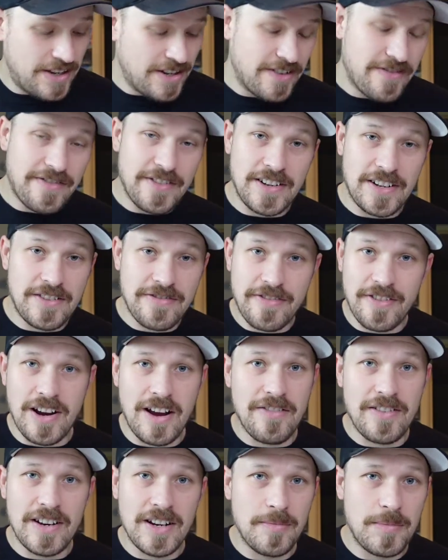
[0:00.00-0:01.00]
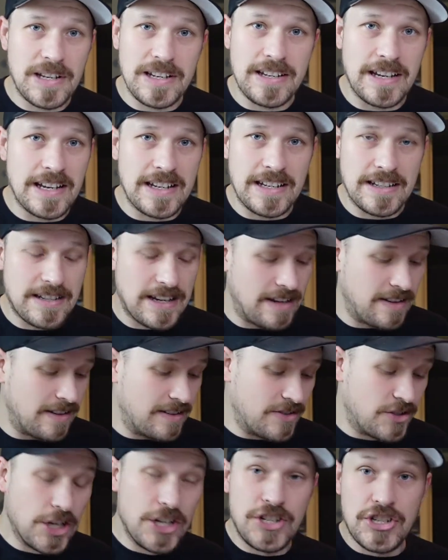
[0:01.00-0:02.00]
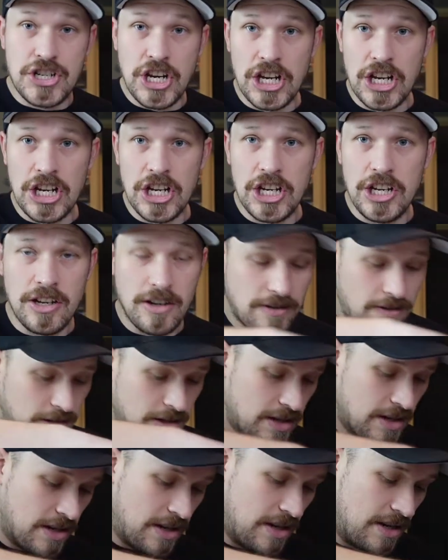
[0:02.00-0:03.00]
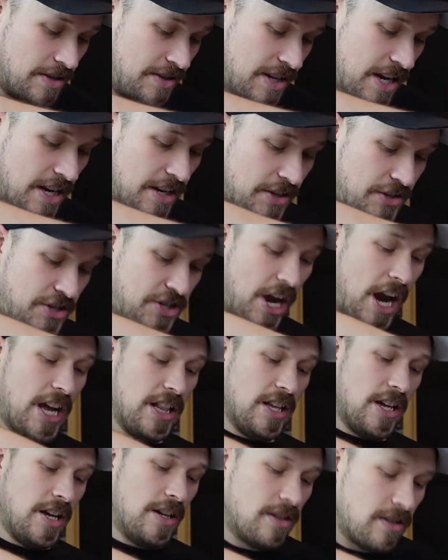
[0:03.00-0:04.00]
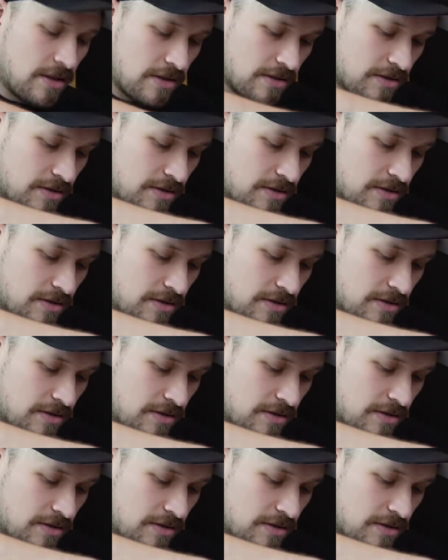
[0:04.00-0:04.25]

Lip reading: You're forever gonna be Dani Taylor. DT, Dani Taylor.